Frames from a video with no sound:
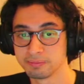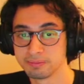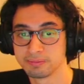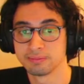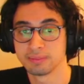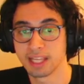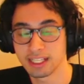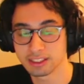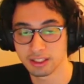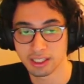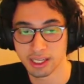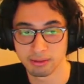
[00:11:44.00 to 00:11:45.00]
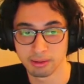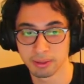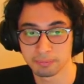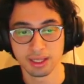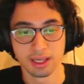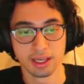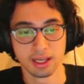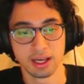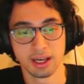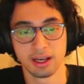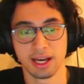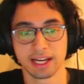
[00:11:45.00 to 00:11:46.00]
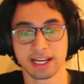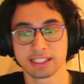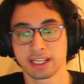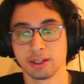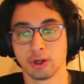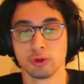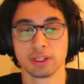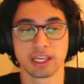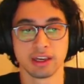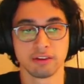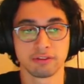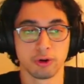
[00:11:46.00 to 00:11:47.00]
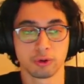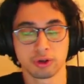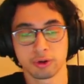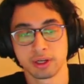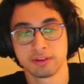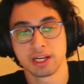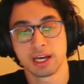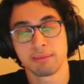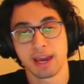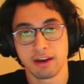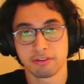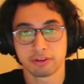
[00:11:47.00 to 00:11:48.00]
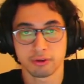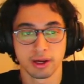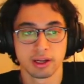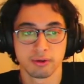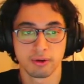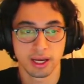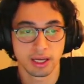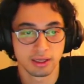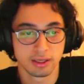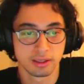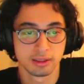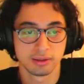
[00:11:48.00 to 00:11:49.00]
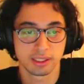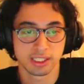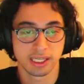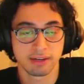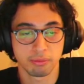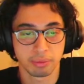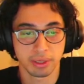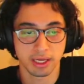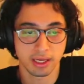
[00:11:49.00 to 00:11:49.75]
that's a good game to me. I guess I can only give Ocarina of Time half credit, right? Because I never beat it.